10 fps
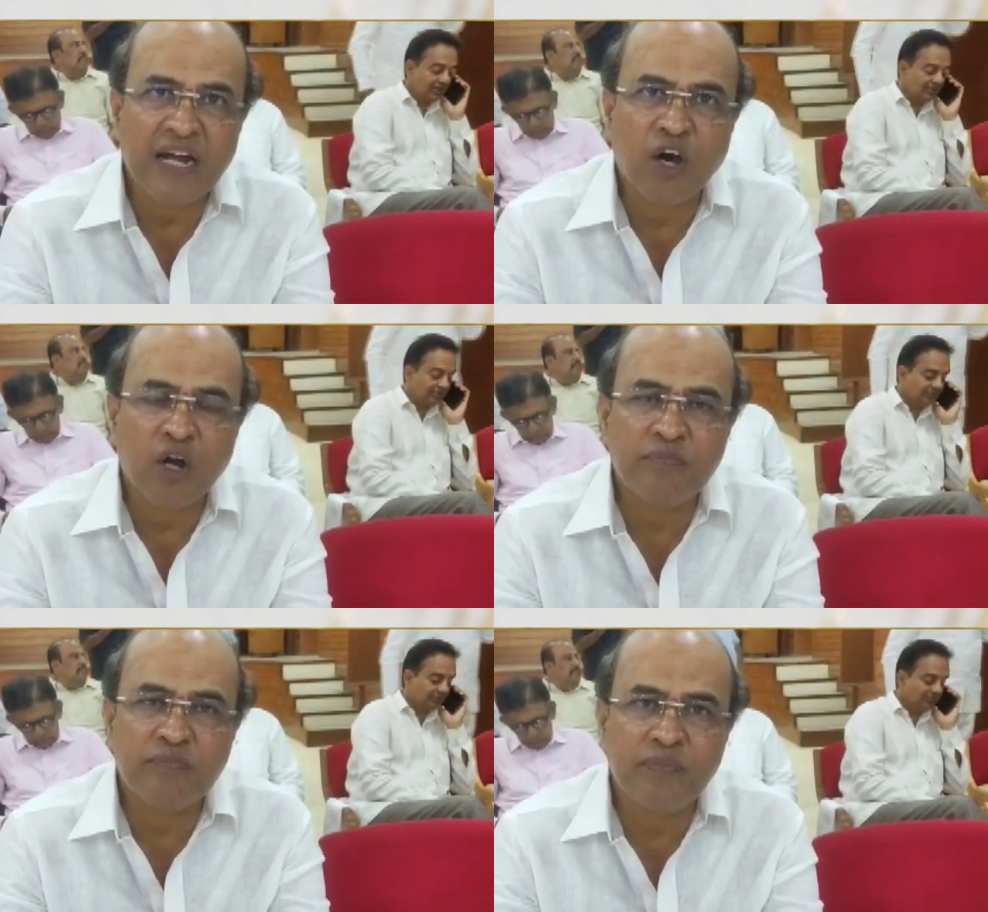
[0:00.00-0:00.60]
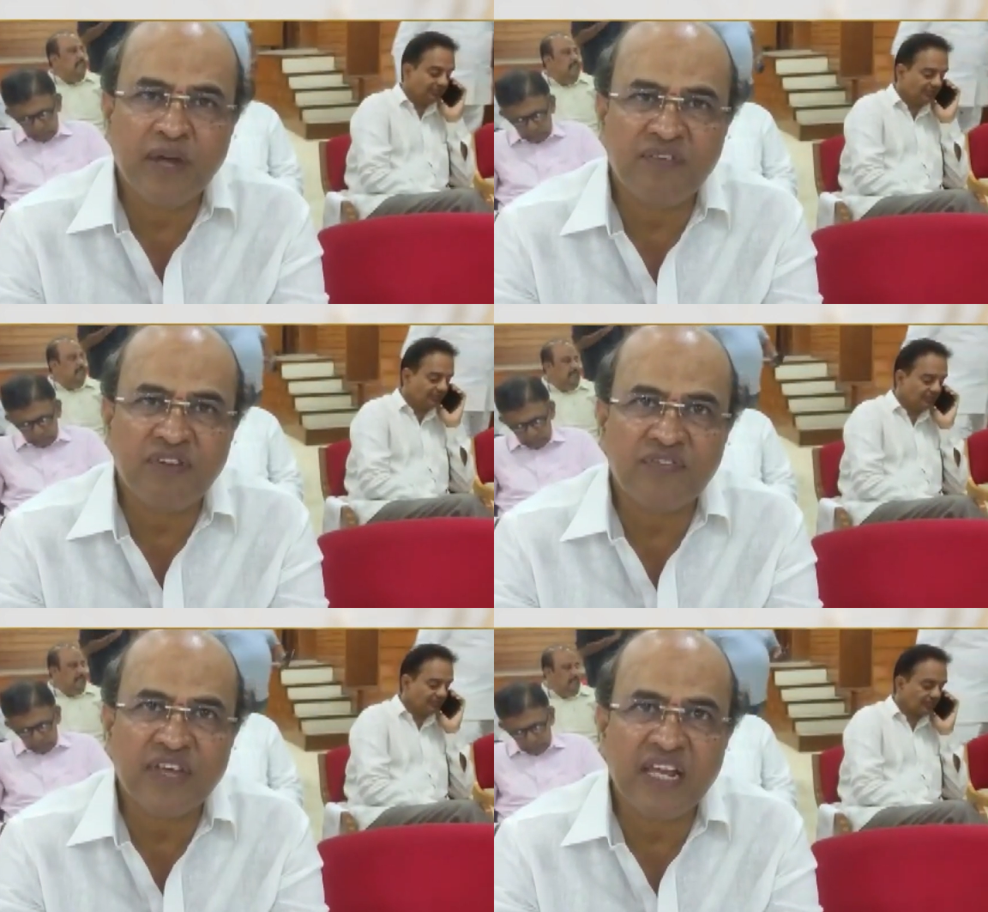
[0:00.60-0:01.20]
Speaker 1: and on behalf
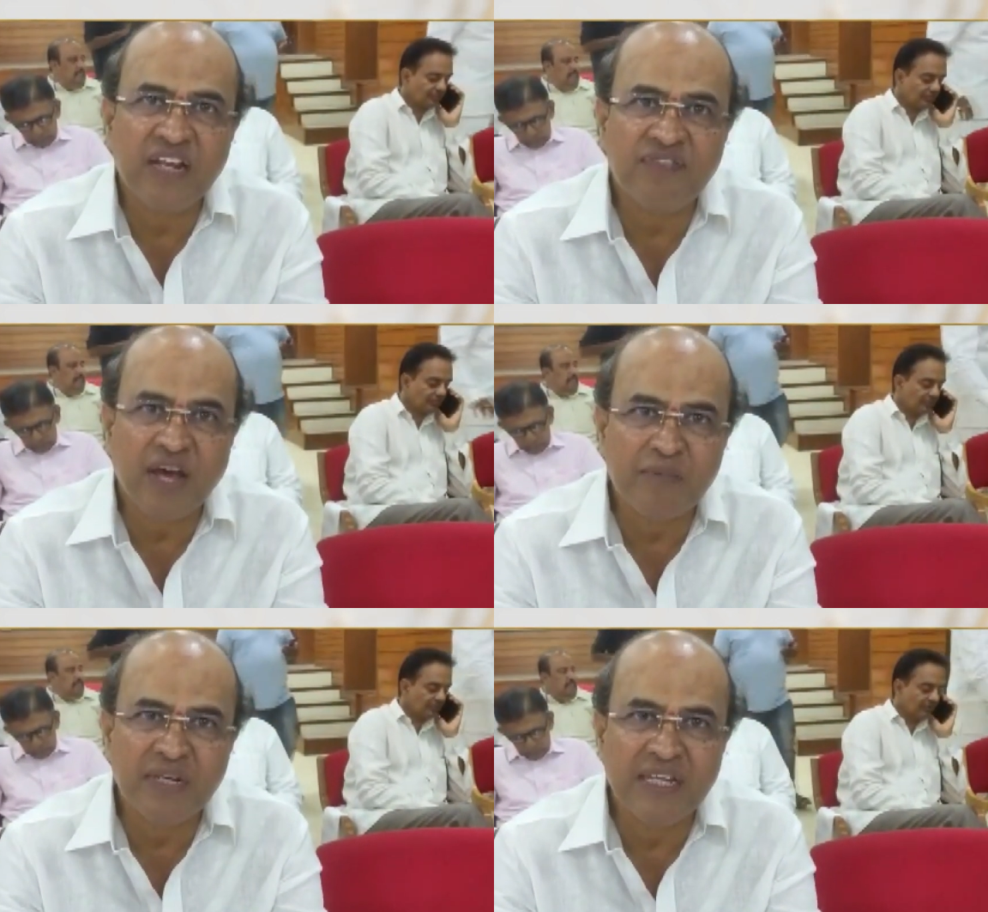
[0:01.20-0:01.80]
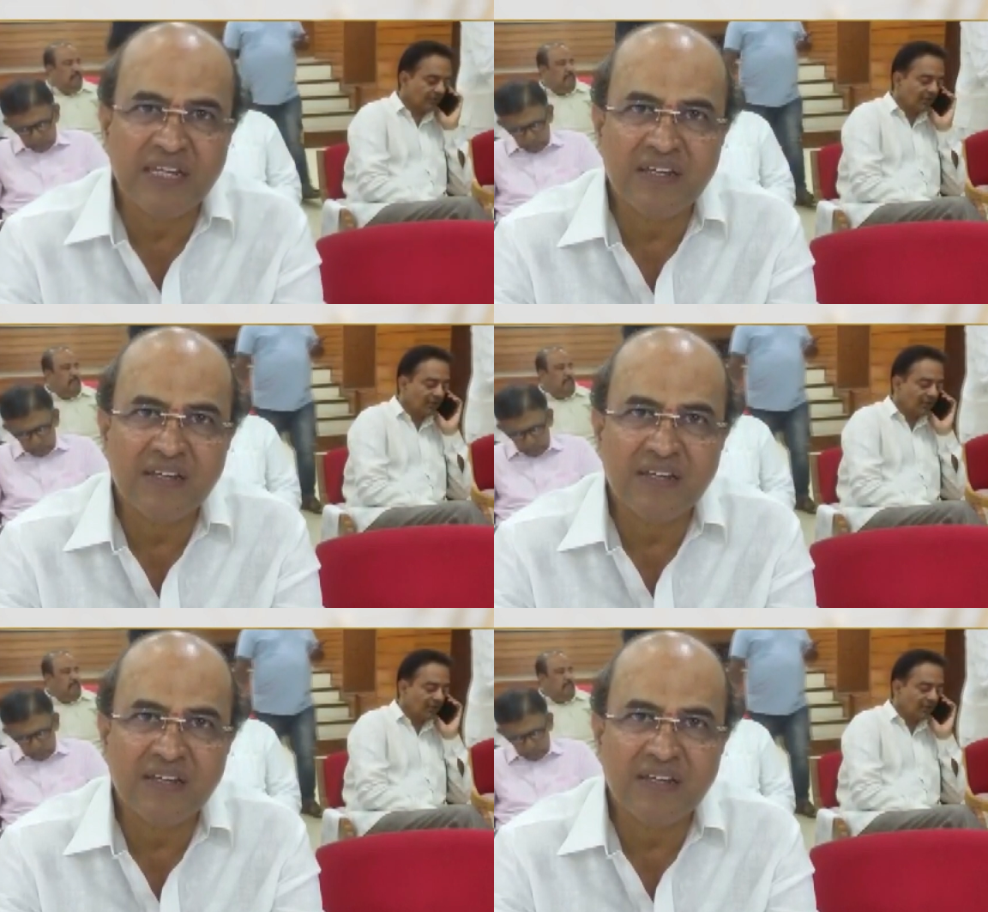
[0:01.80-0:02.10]
of K L E family,